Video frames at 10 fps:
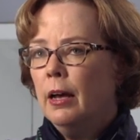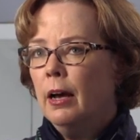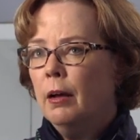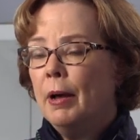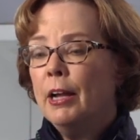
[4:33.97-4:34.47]

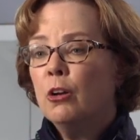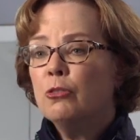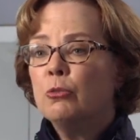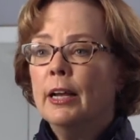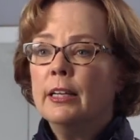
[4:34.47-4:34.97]
I
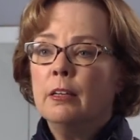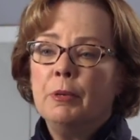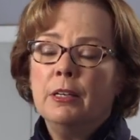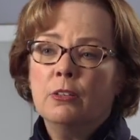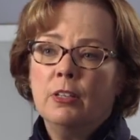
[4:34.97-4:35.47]
also like it
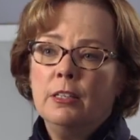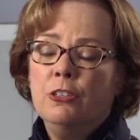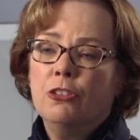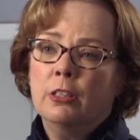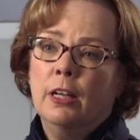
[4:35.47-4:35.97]
because I
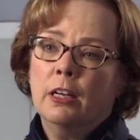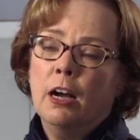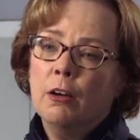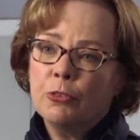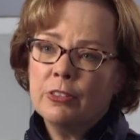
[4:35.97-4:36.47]
teach at a lot of
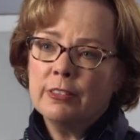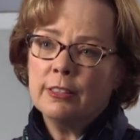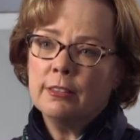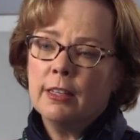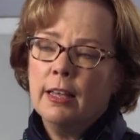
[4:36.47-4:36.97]

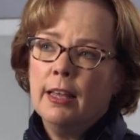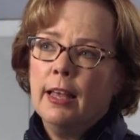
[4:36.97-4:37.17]
conferences,